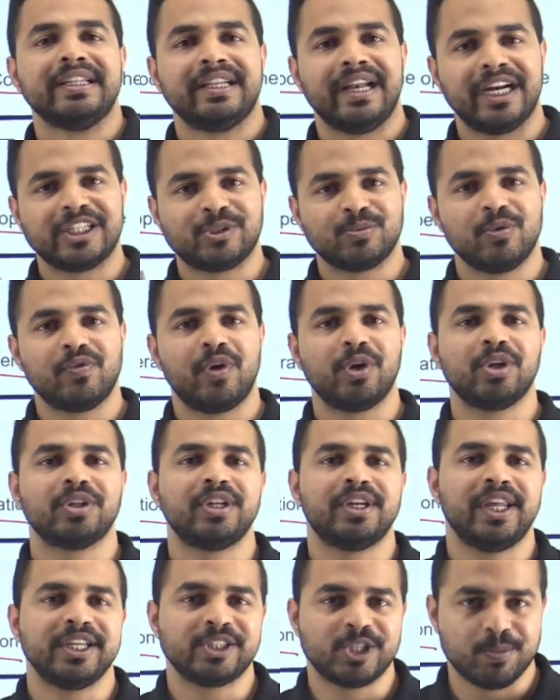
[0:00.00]
let's move on to
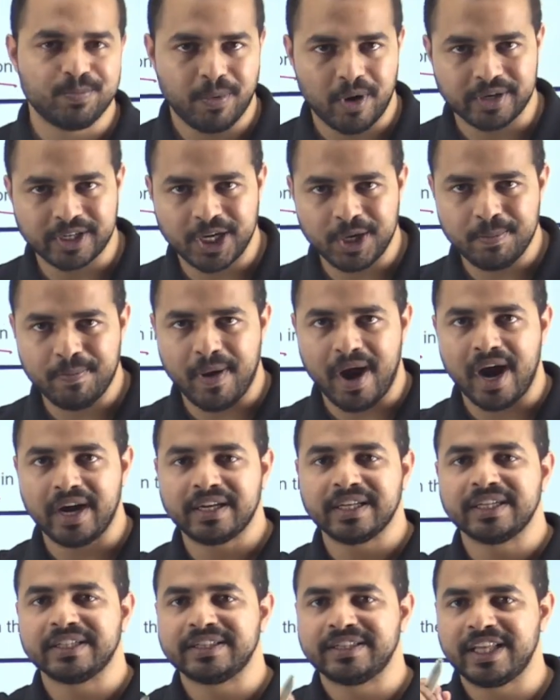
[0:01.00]
the next important
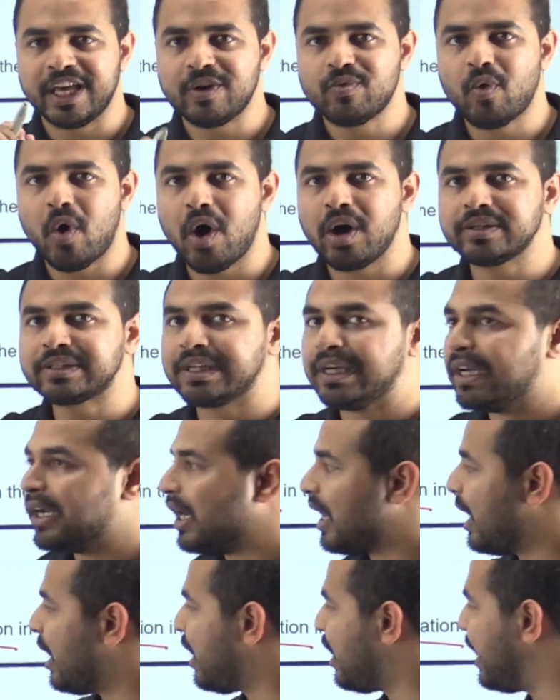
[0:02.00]
part. There was
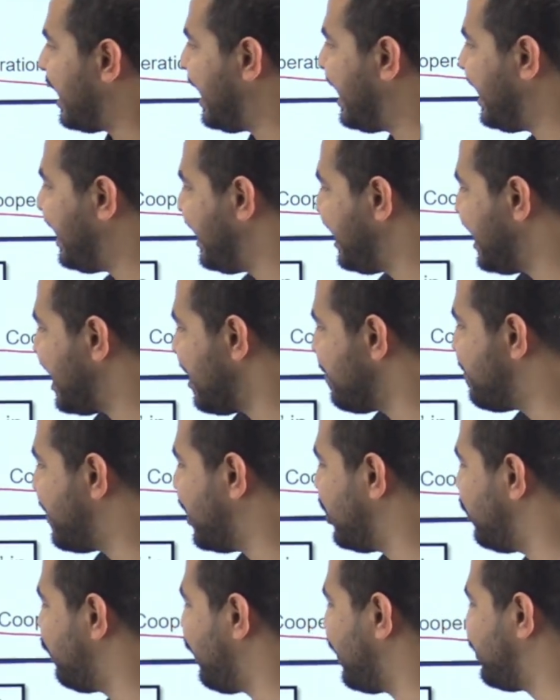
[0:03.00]
a India
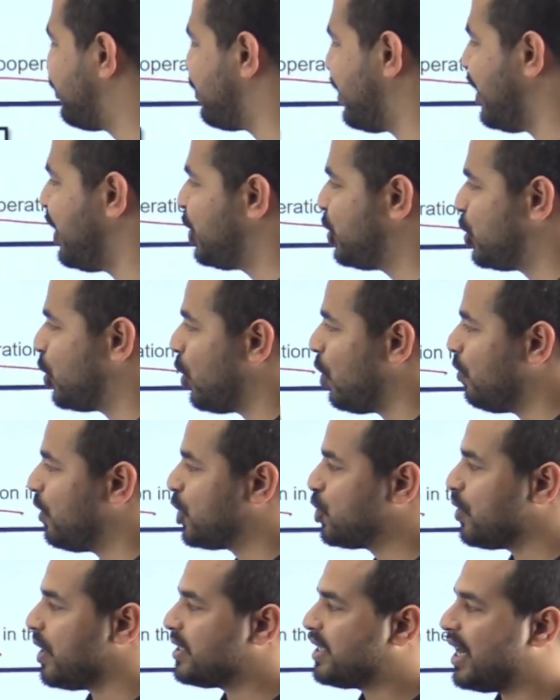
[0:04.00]
Manufacturing Show
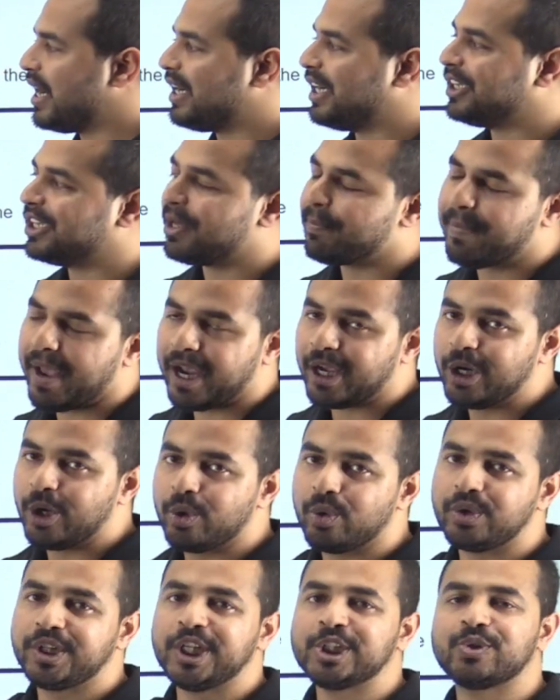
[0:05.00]
which was held in the
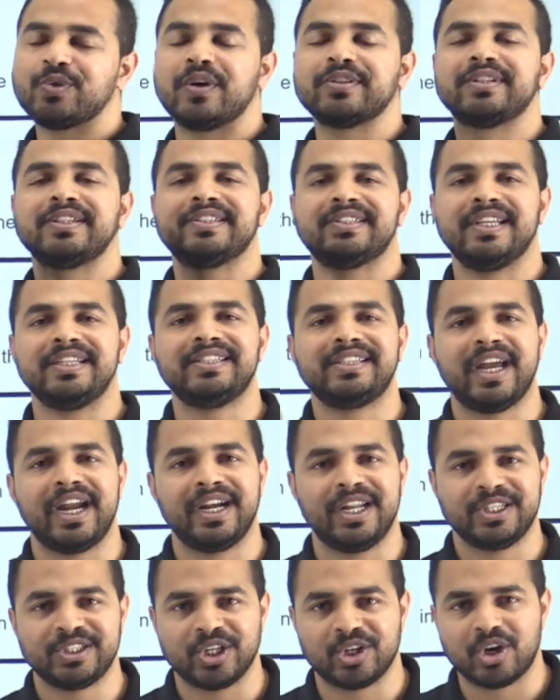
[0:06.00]
Bengaluru. This was the sixth
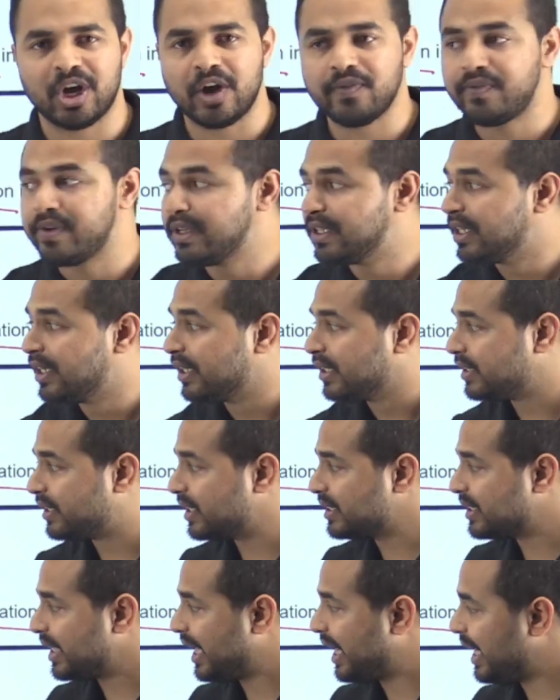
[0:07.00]
edition of
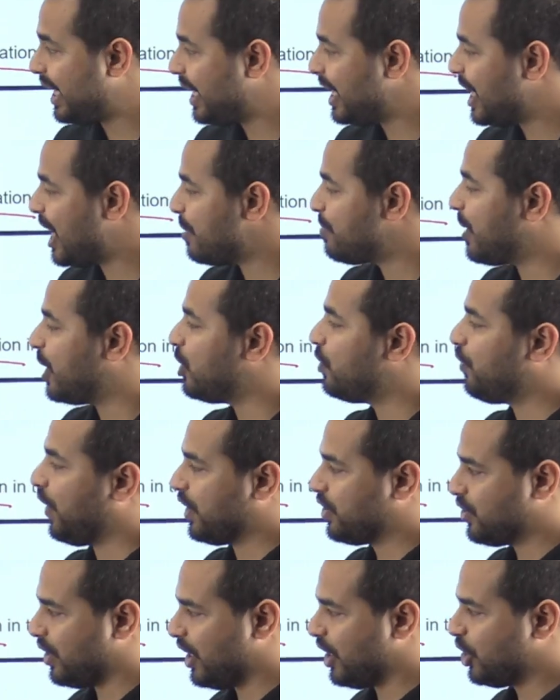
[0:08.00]
this India
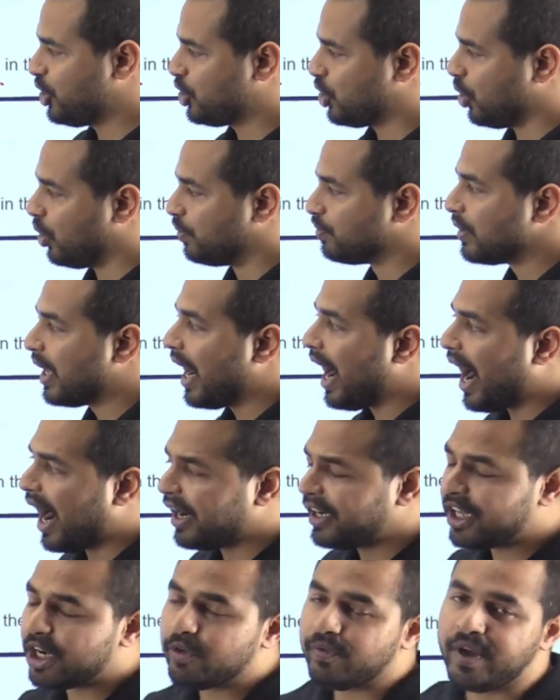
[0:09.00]
Manufacturing Show,
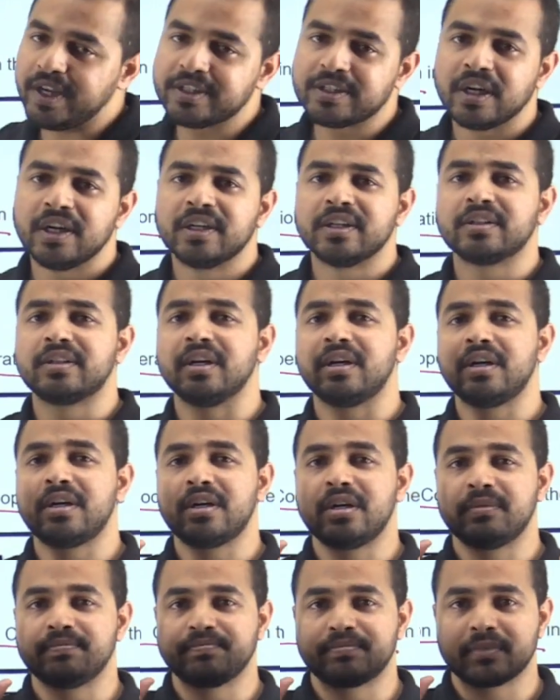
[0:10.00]
under which
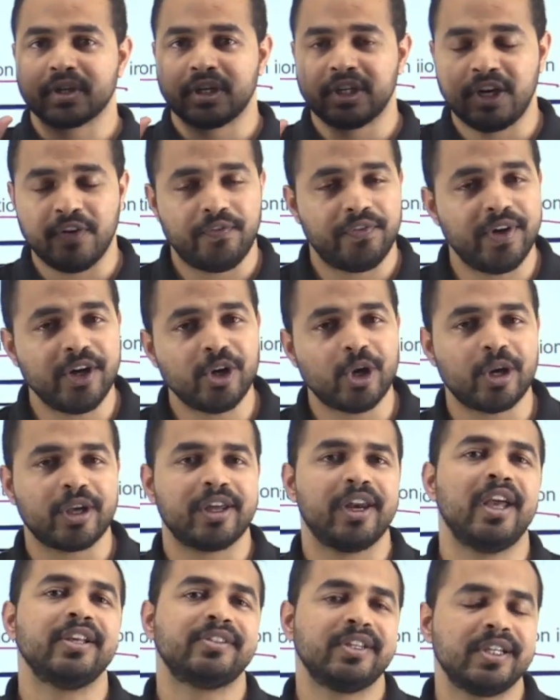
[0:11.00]
the different
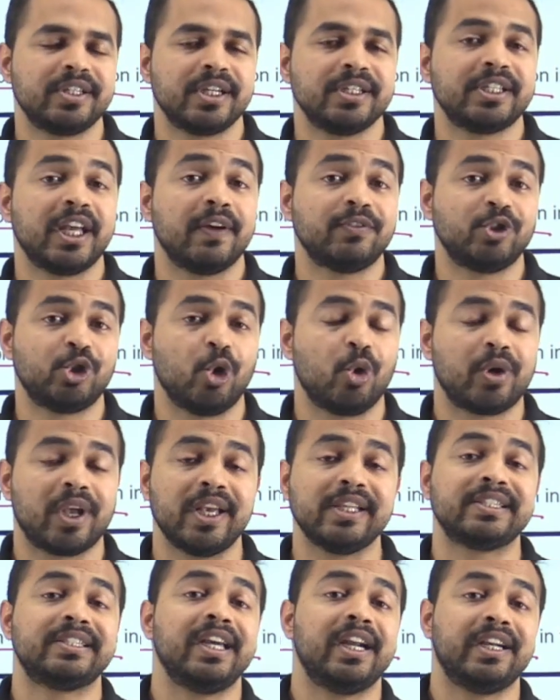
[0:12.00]
organizations have
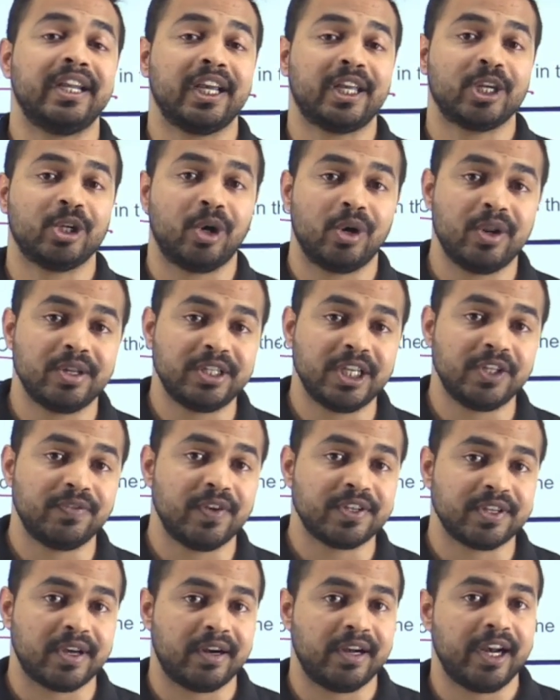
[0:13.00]
showcased their technologies
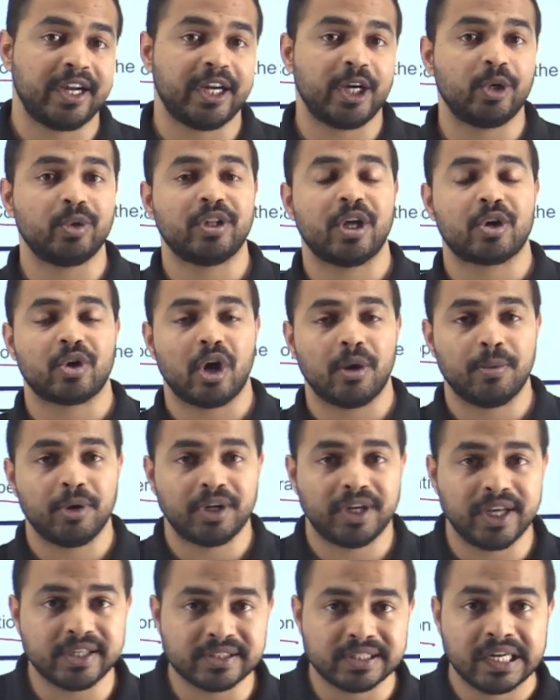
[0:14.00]
which are related to the
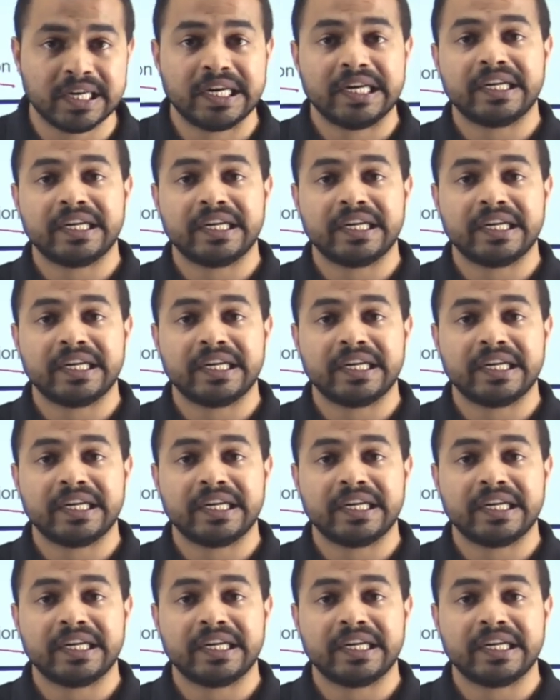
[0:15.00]
robotics,